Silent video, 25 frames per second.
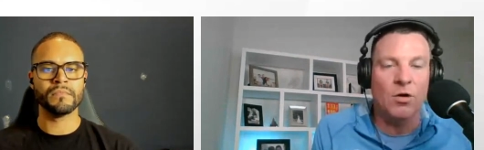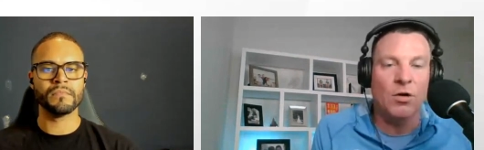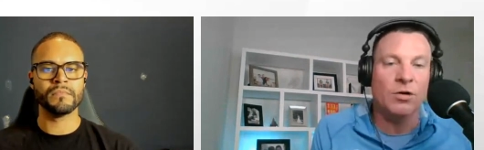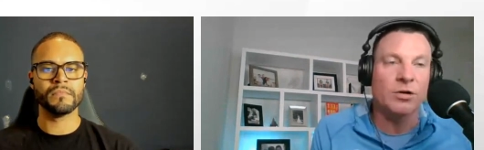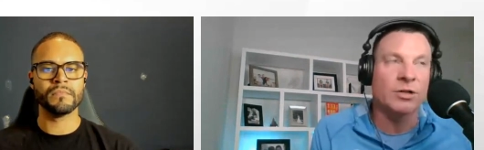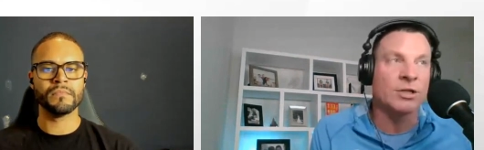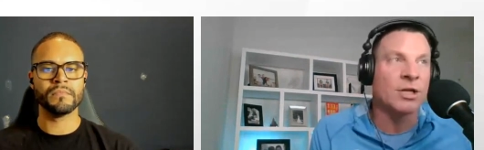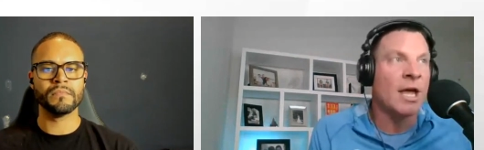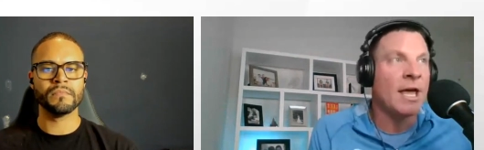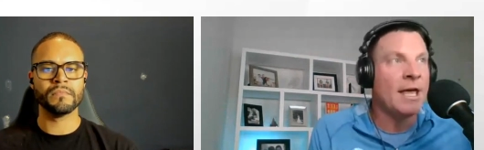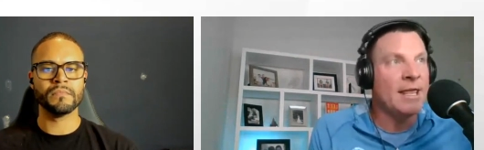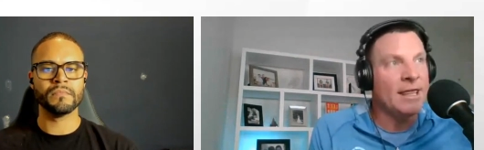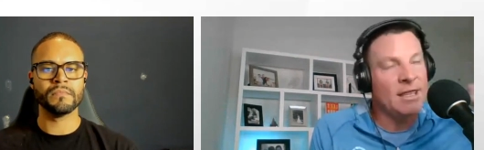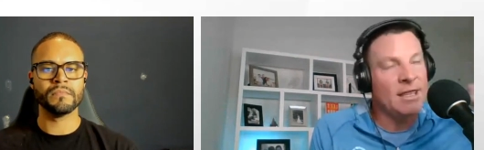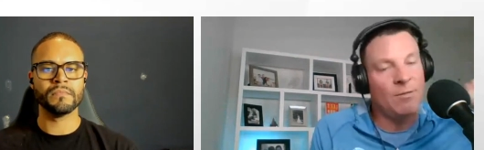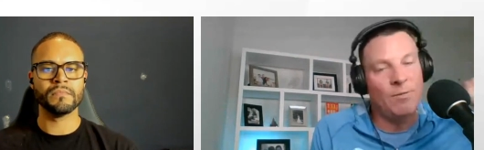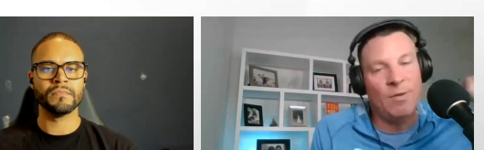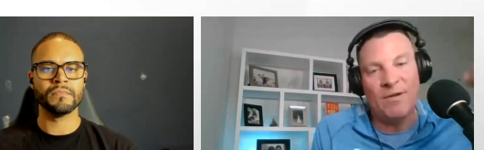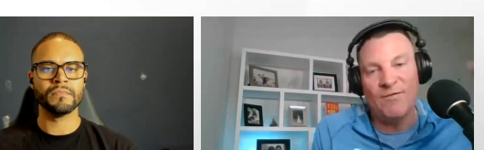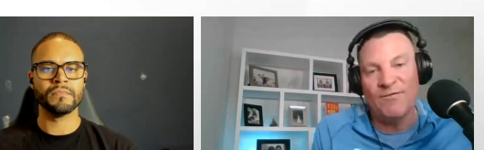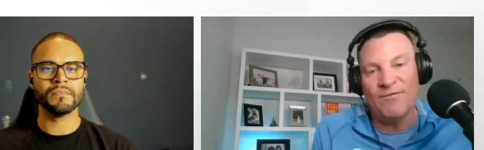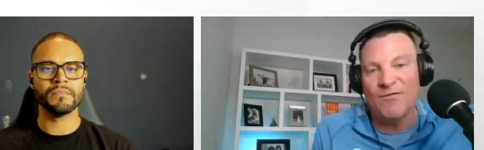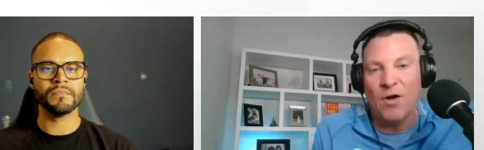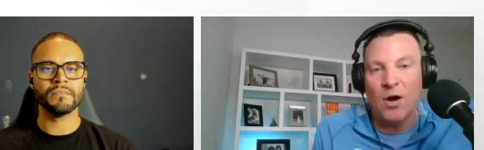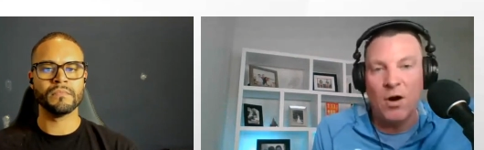Speaker 1: goals. Then
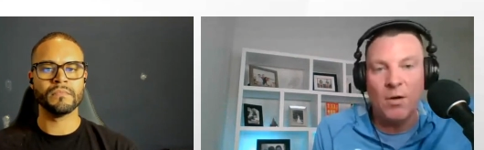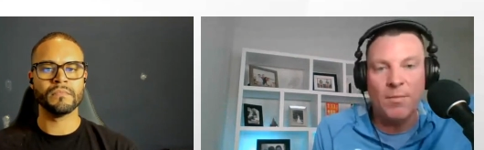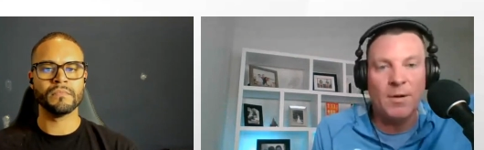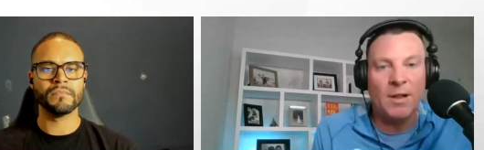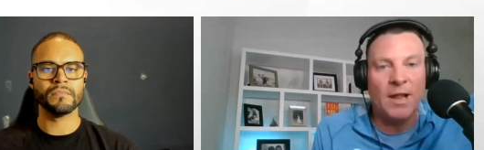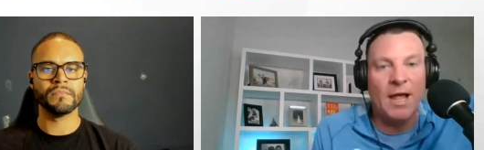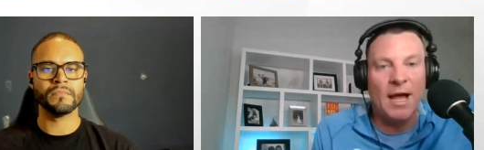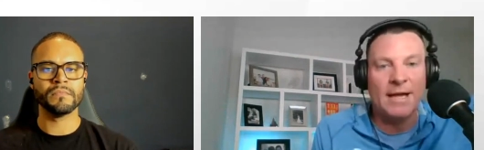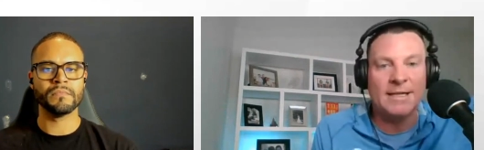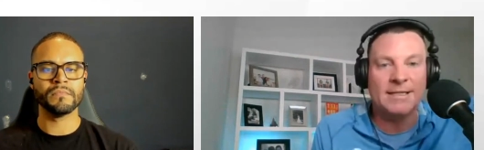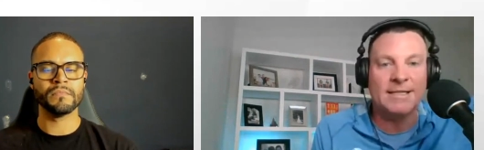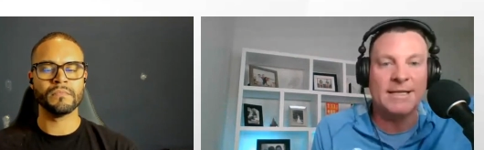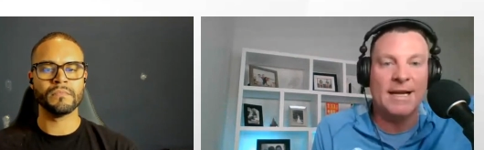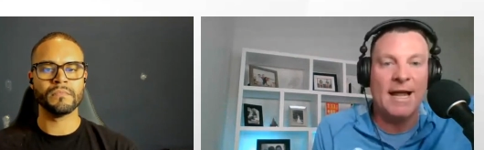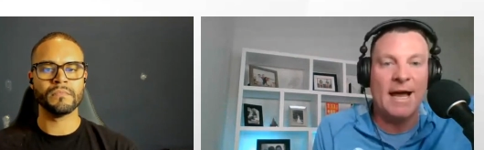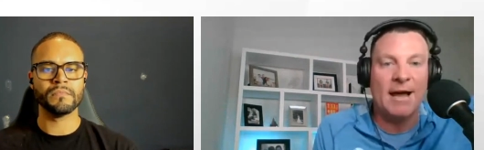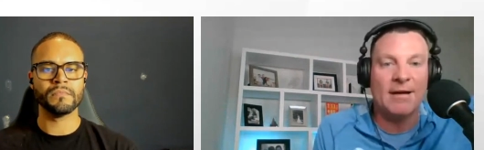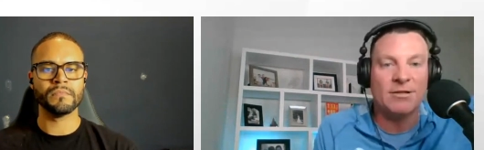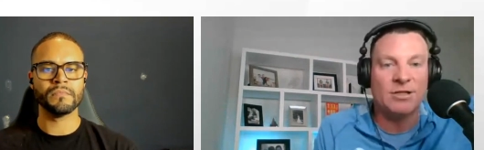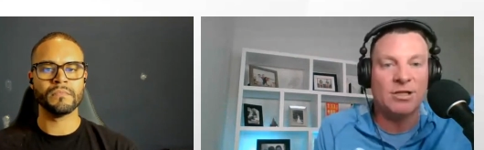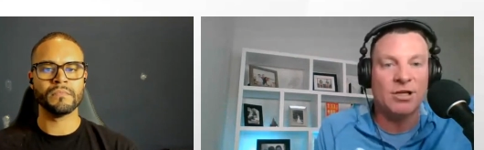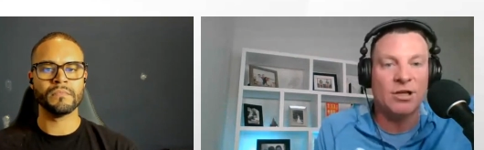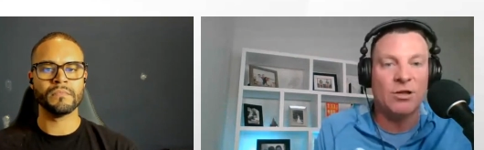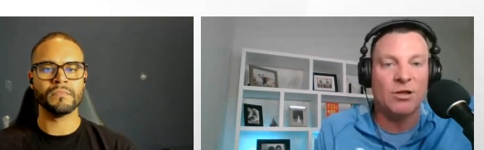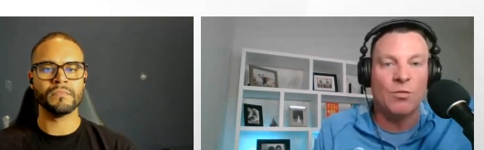we verbalize it
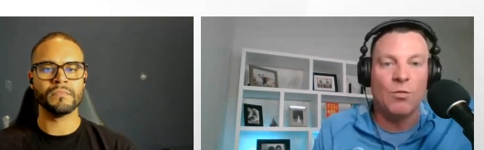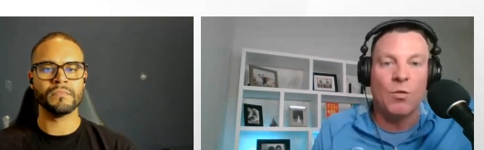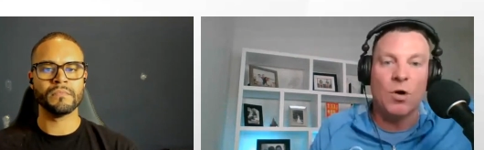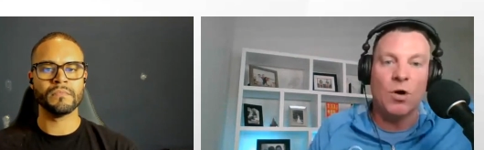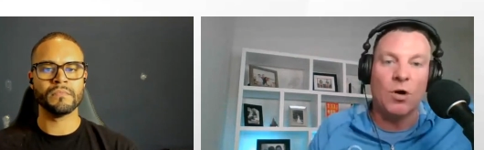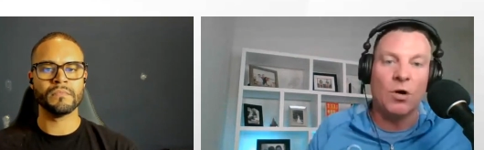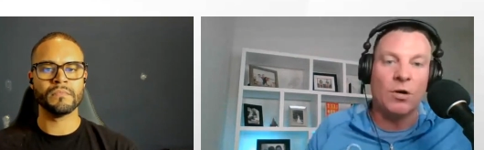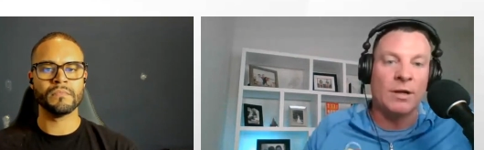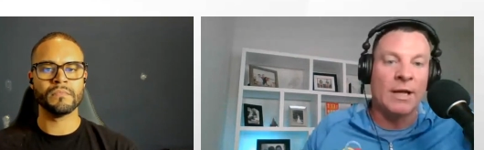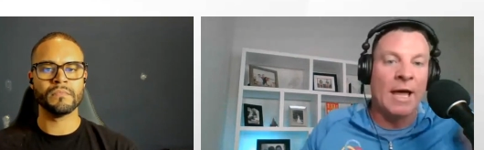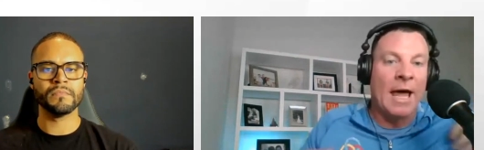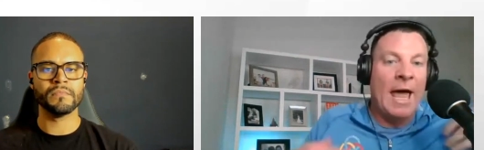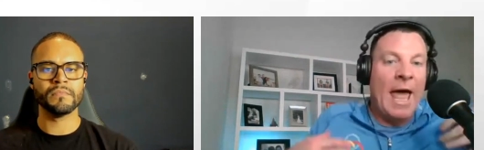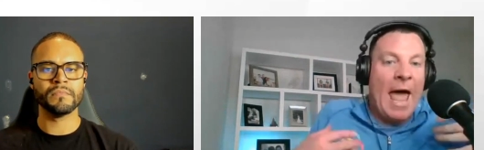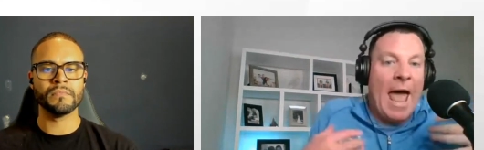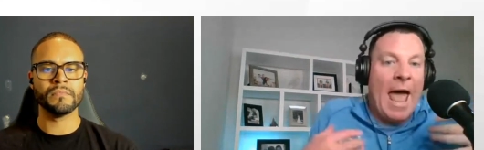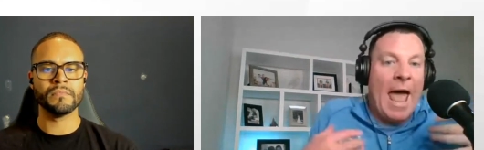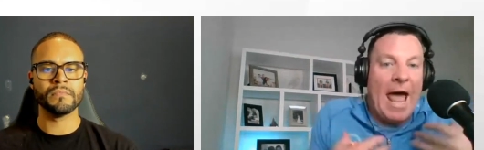out to the world.